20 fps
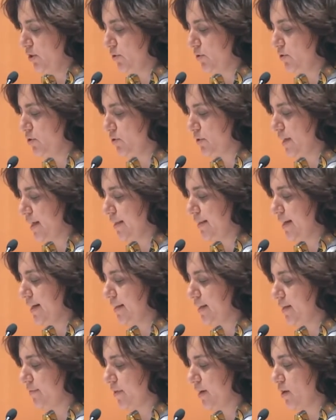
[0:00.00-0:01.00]
to notate the
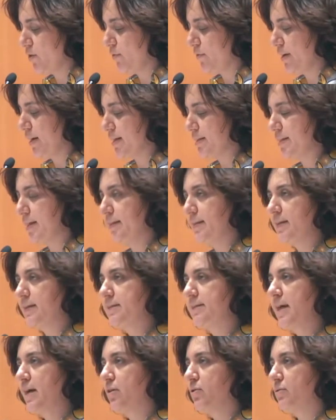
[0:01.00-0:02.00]
interval of an ascending
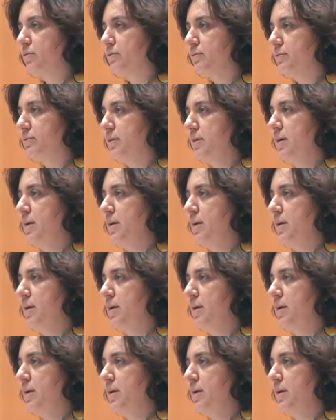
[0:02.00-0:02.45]
second.